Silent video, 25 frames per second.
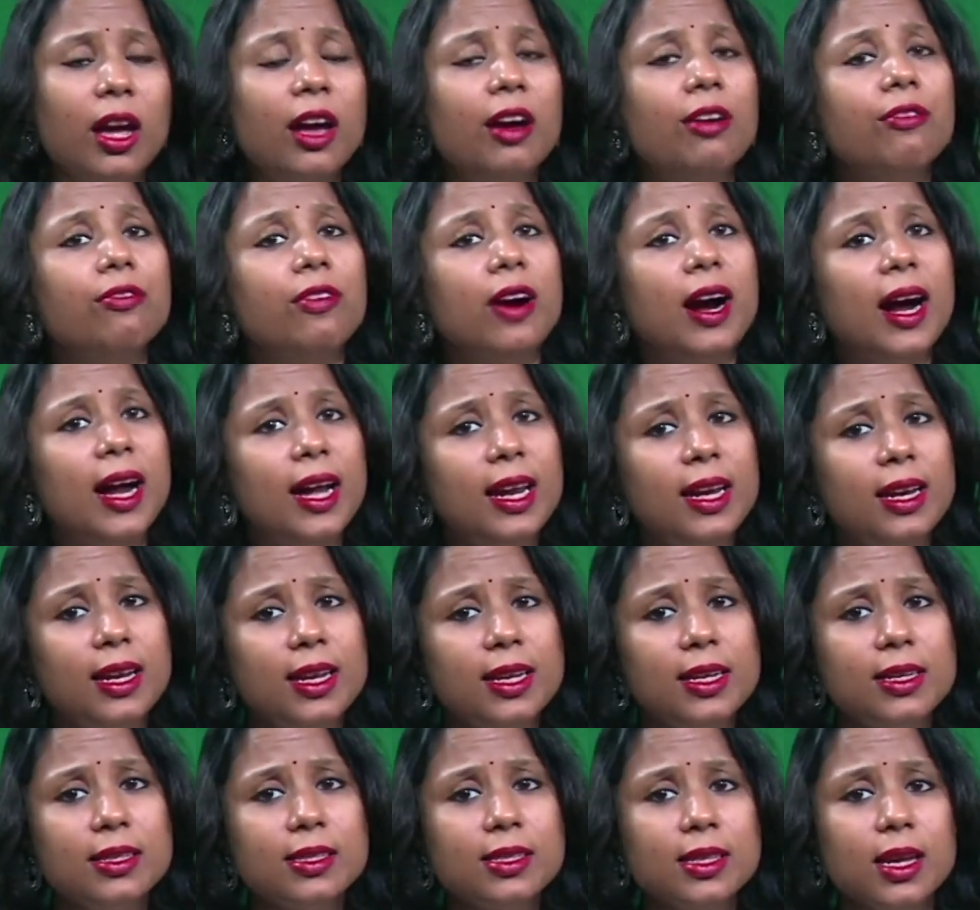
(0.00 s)

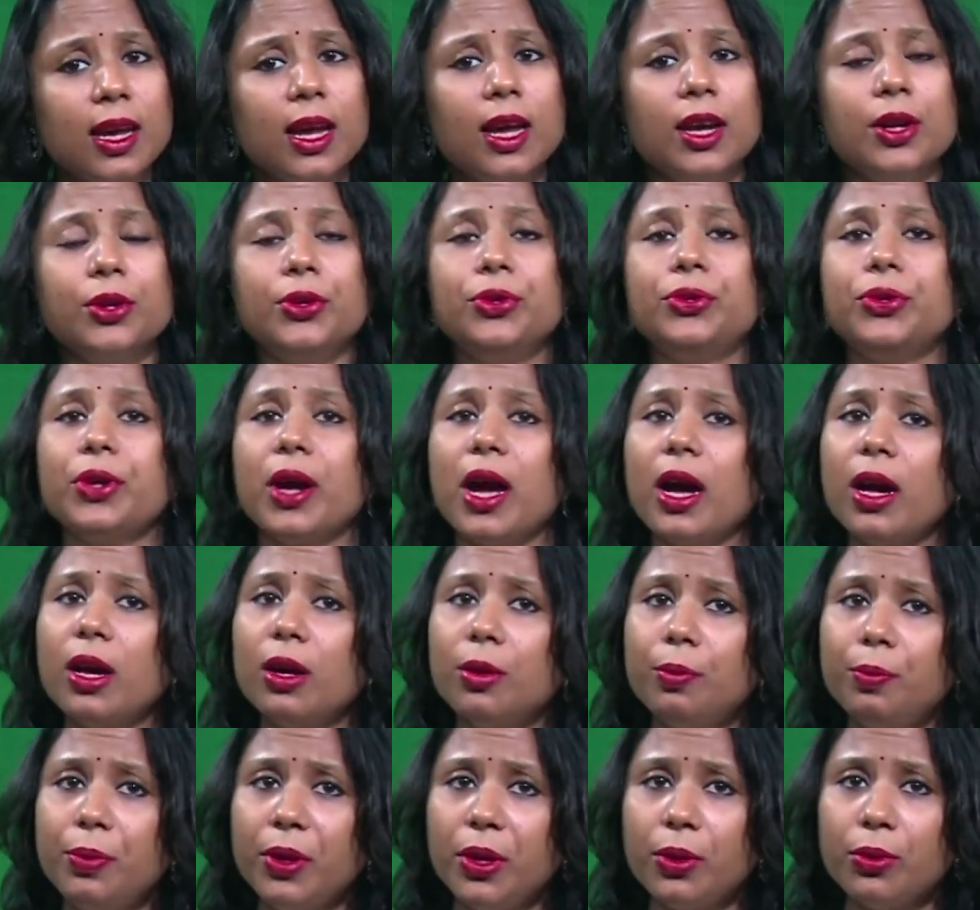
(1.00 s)
violence, drug
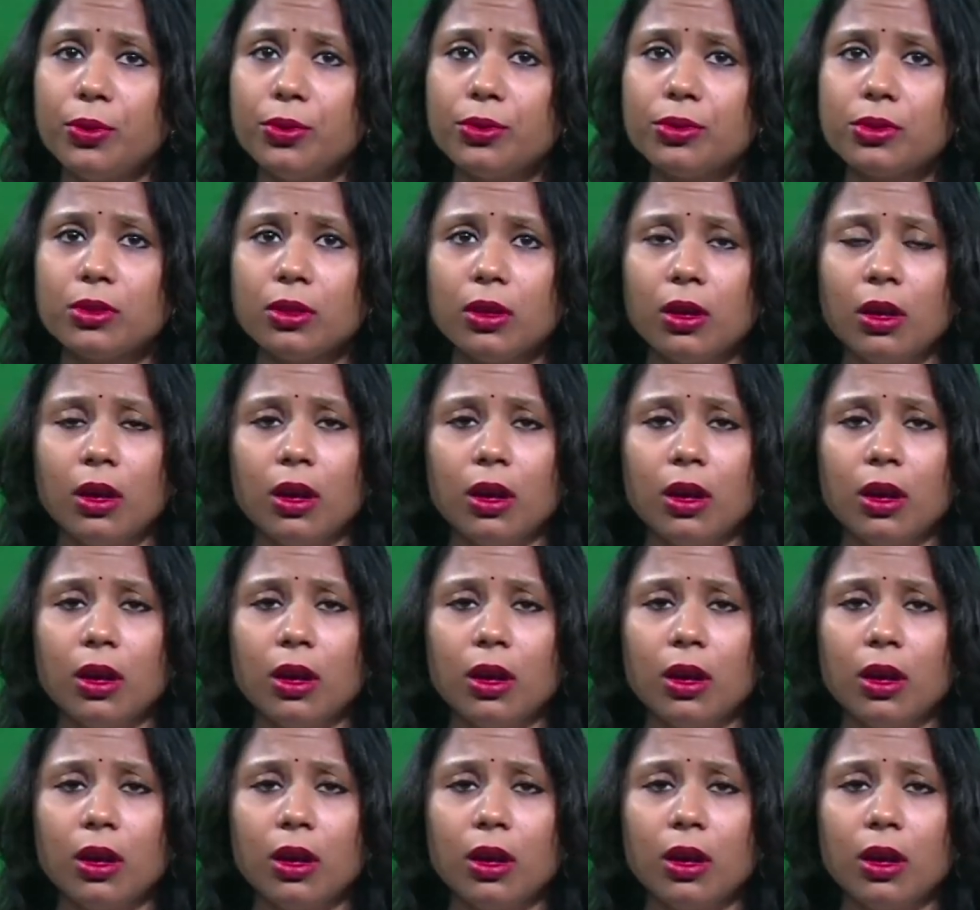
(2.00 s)
abuse,